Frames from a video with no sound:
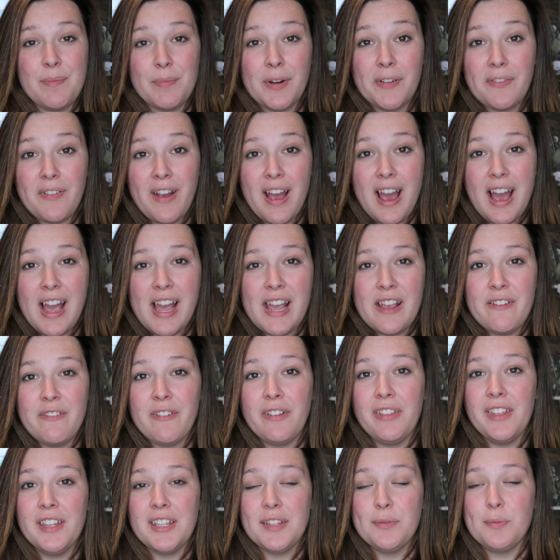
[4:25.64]
number
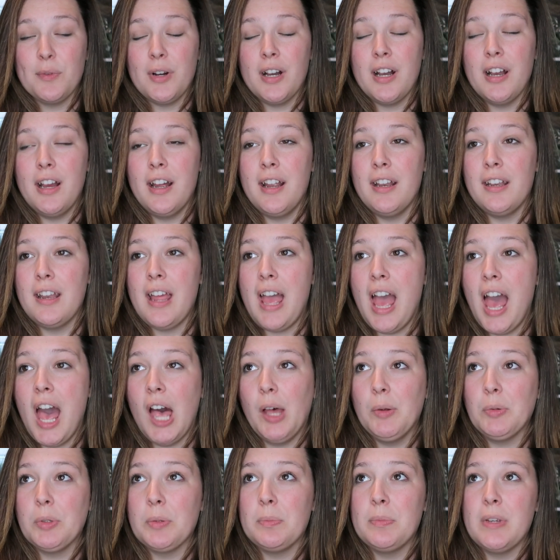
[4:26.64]
5, this one
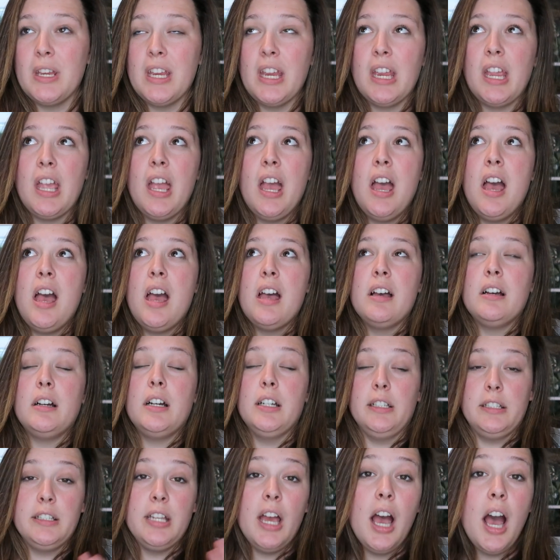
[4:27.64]
helped me
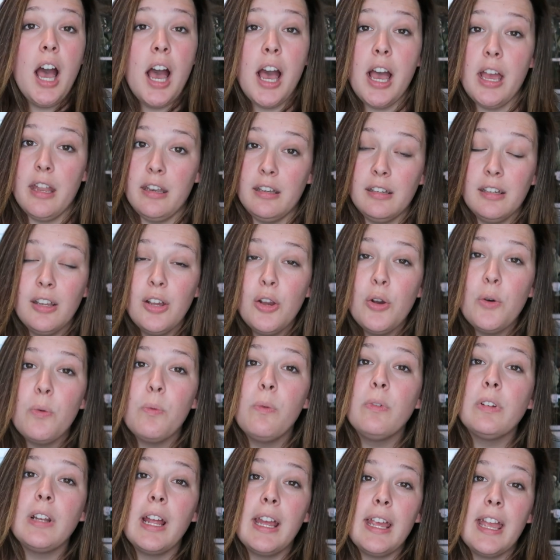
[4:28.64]
a ton
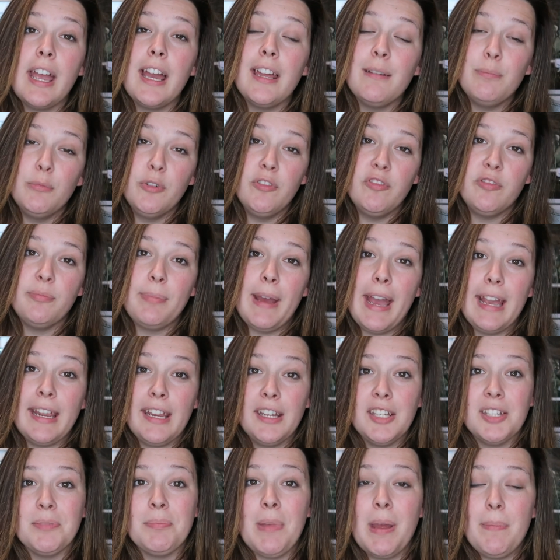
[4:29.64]
when I had moved
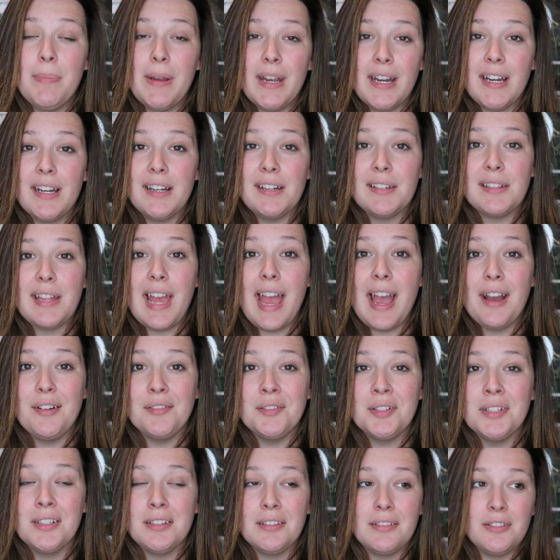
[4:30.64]
back into my parents'
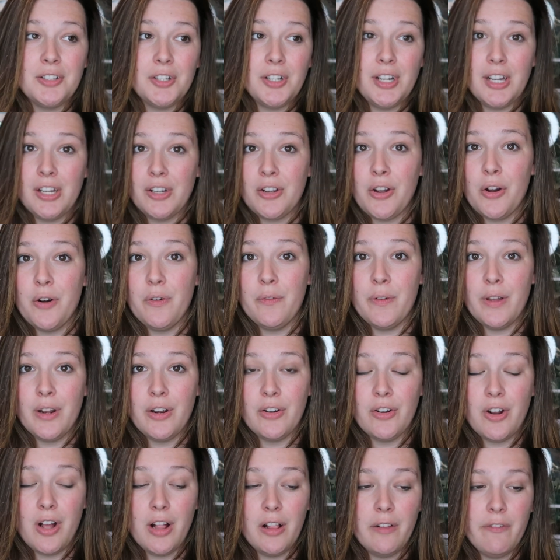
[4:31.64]
house during COVID
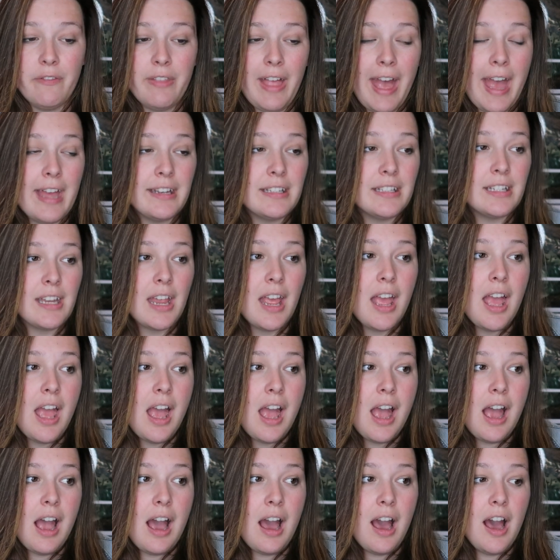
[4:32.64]
and all of that.
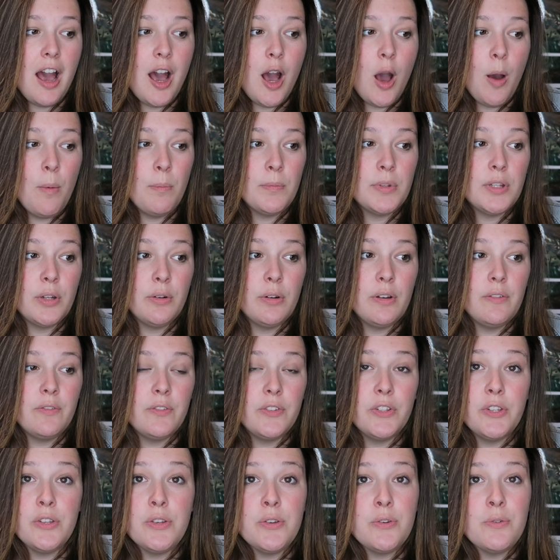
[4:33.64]
So
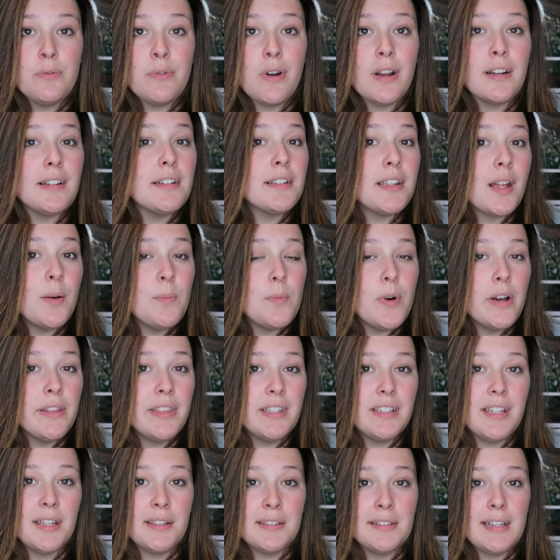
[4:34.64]
if you are
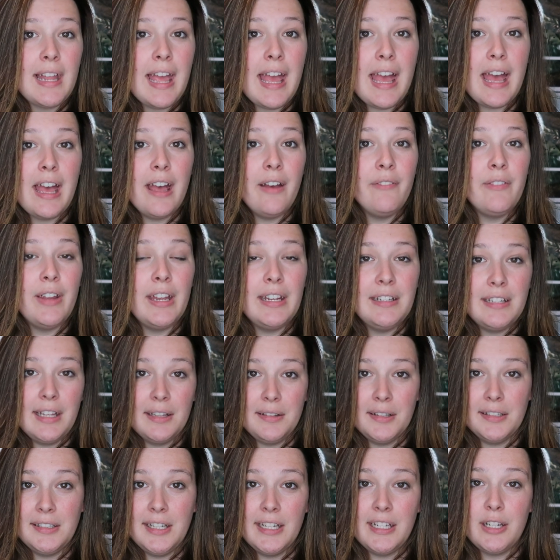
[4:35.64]
someone that doesn't have a
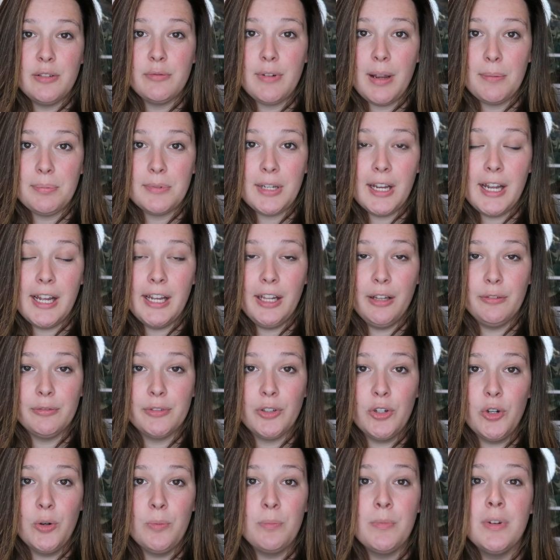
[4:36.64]
designated reptile
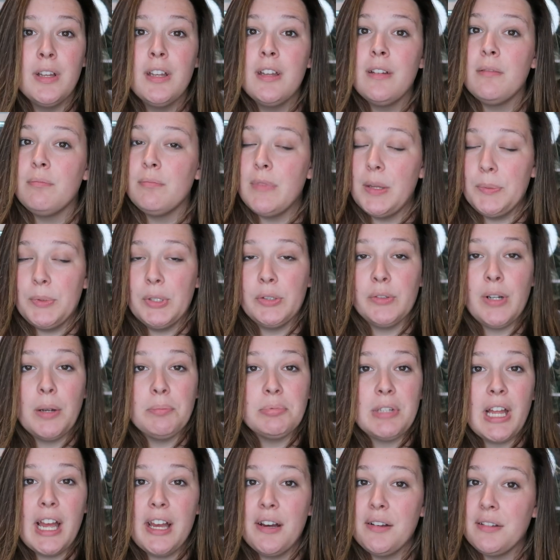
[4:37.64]
room, if your
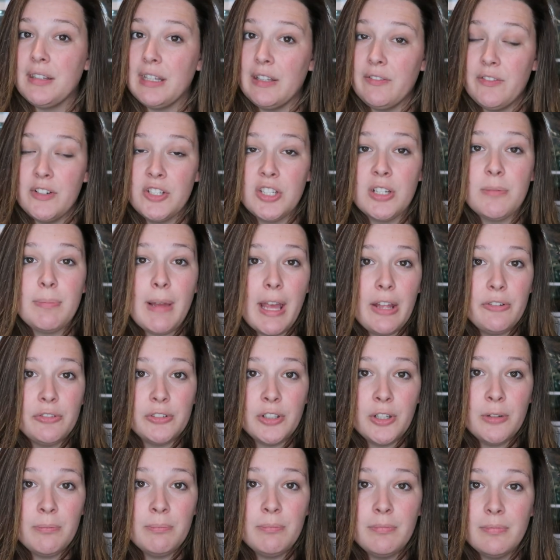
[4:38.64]
reptiles live in your
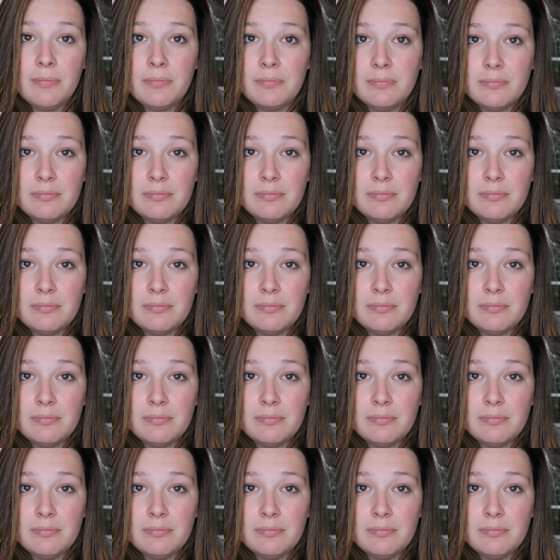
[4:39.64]
bedroom,